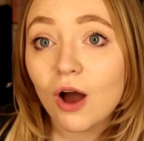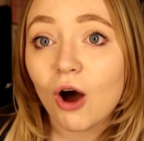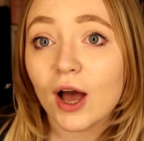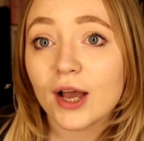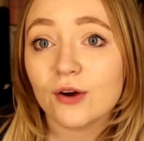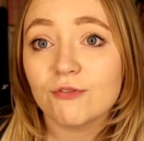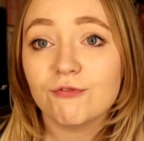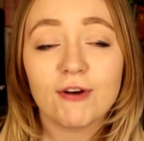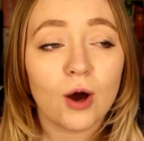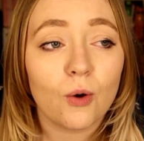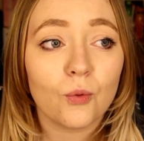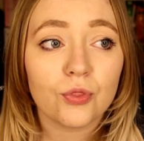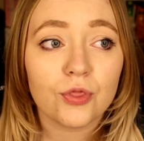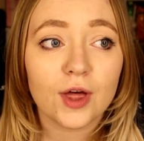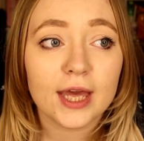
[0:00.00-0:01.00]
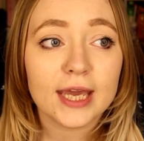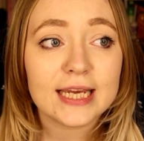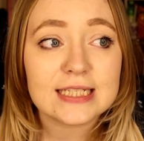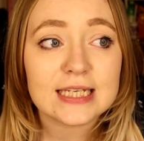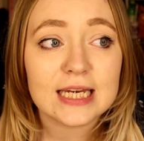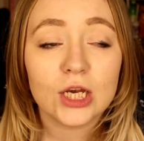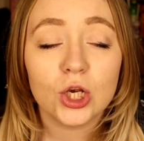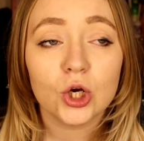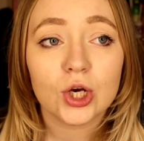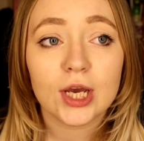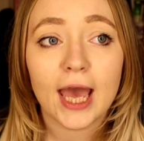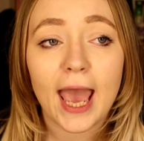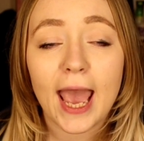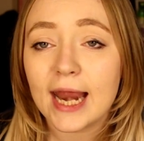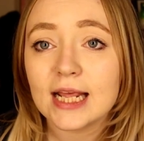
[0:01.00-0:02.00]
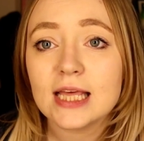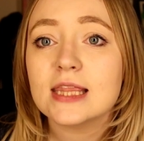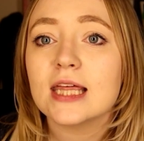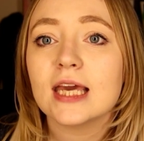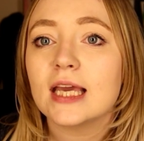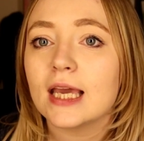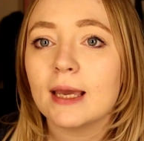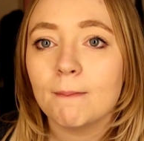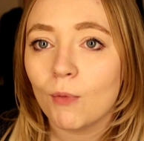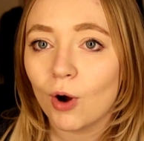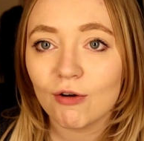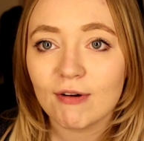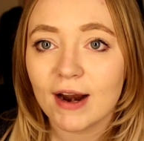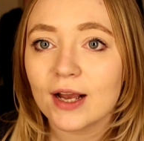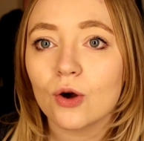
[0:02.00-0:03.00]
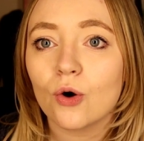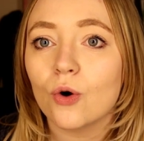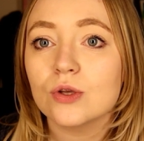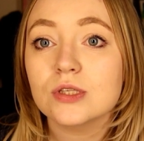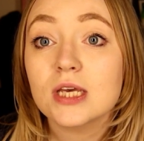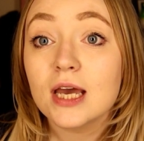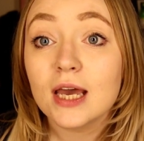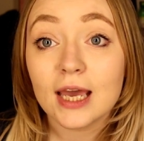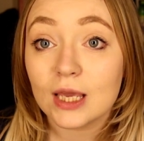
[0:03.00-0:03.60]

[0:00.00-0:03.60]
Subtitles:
I felt that he didn't look at anything in my records.